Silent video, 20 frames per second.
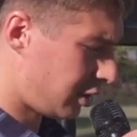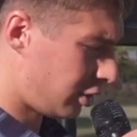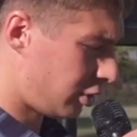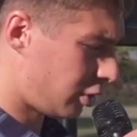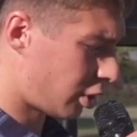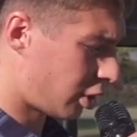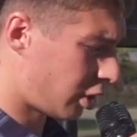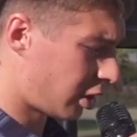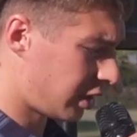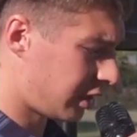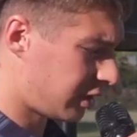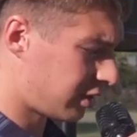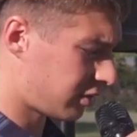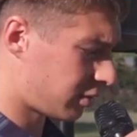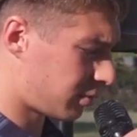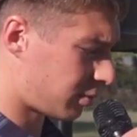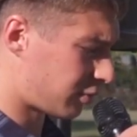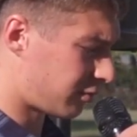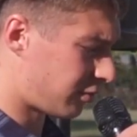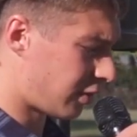Not only does
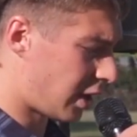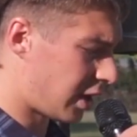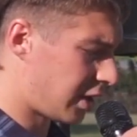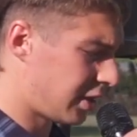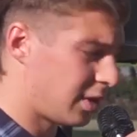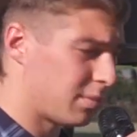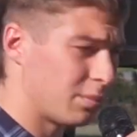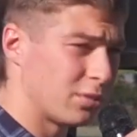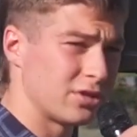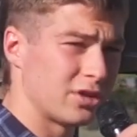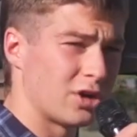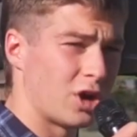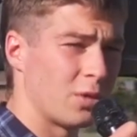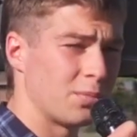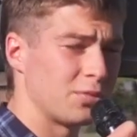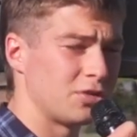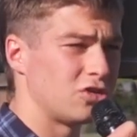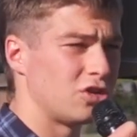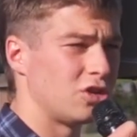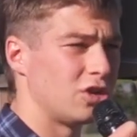it provide them with an
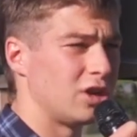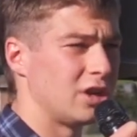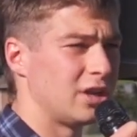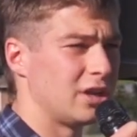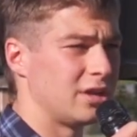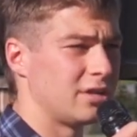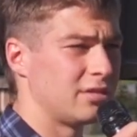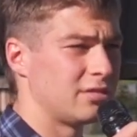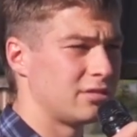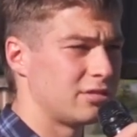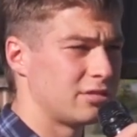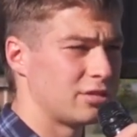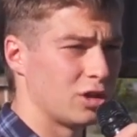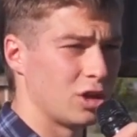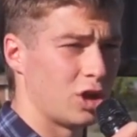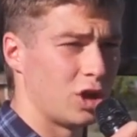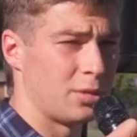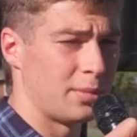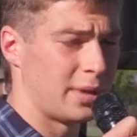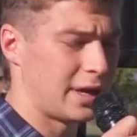opportunity to
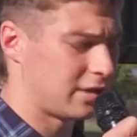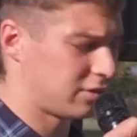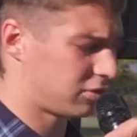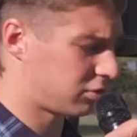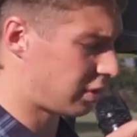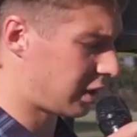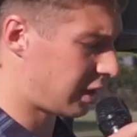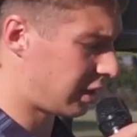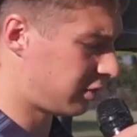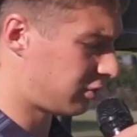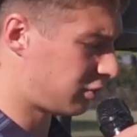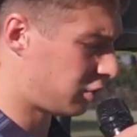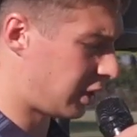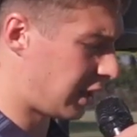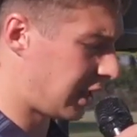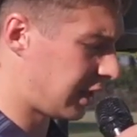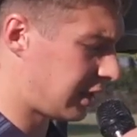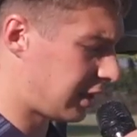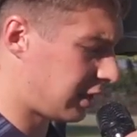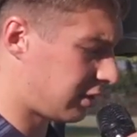learn about Australia's
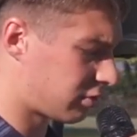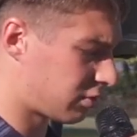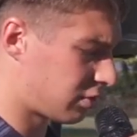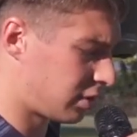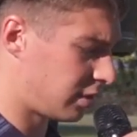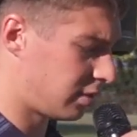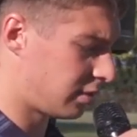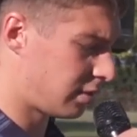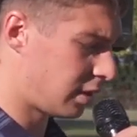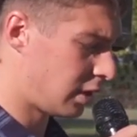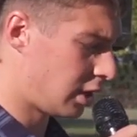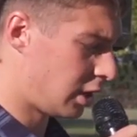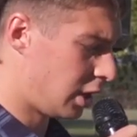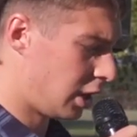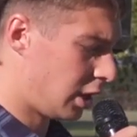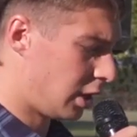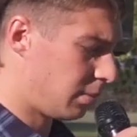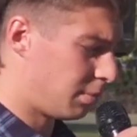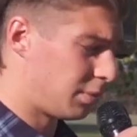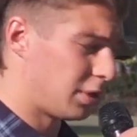unique history,
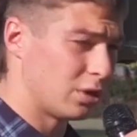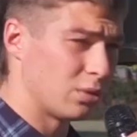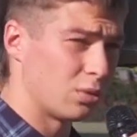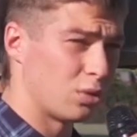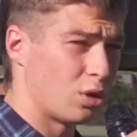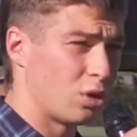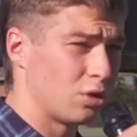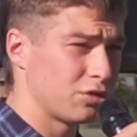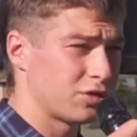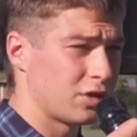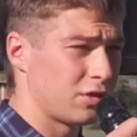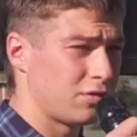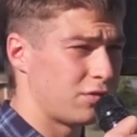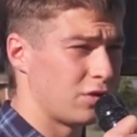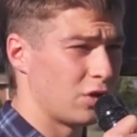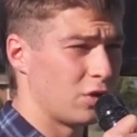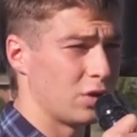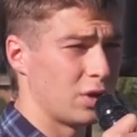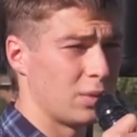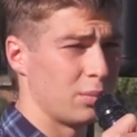but it will also
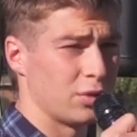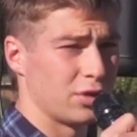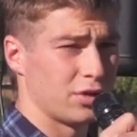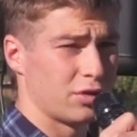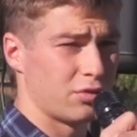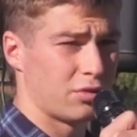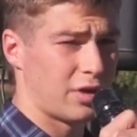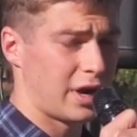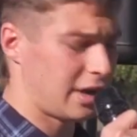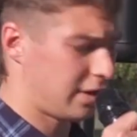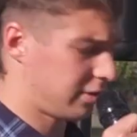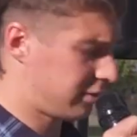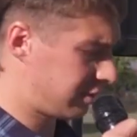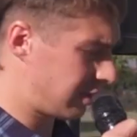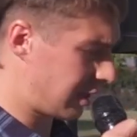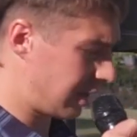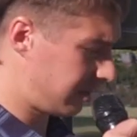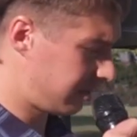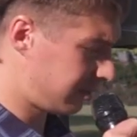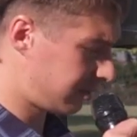fill them with a greater
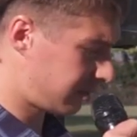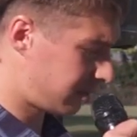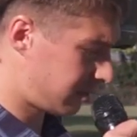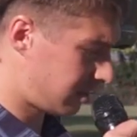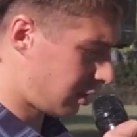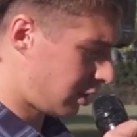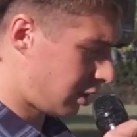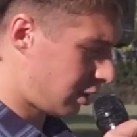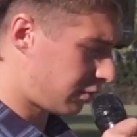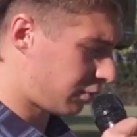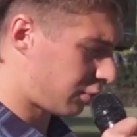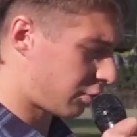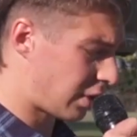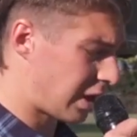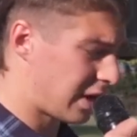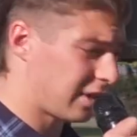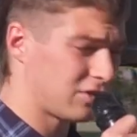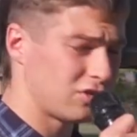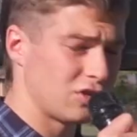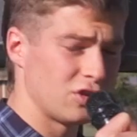sense of
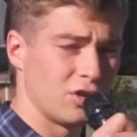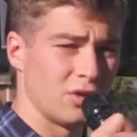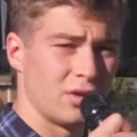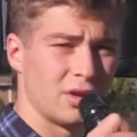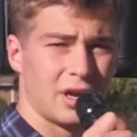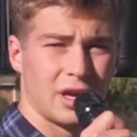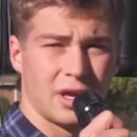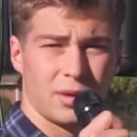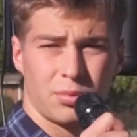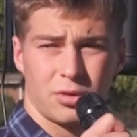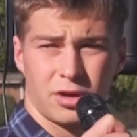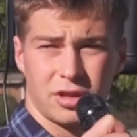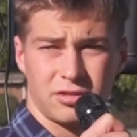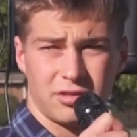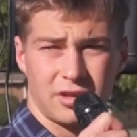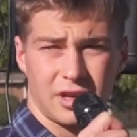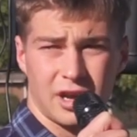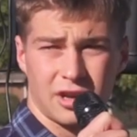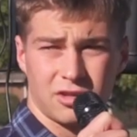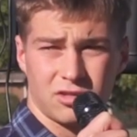gratitude and
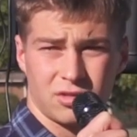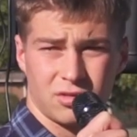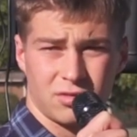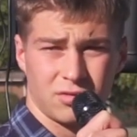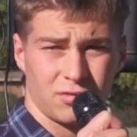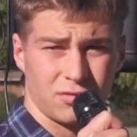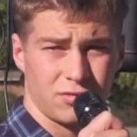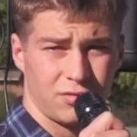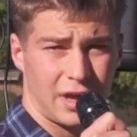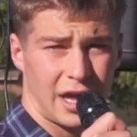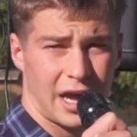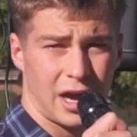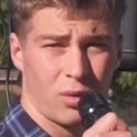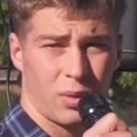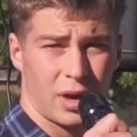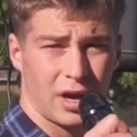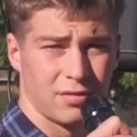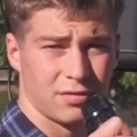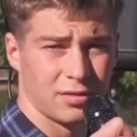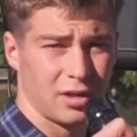appreciation for our
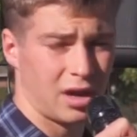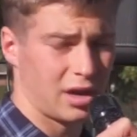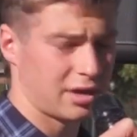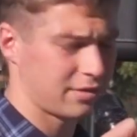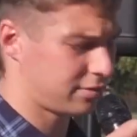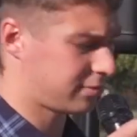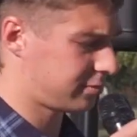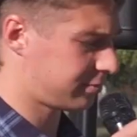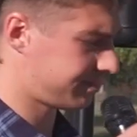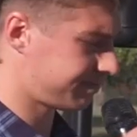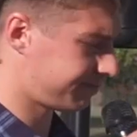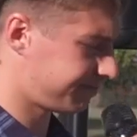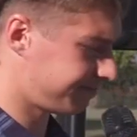way of life.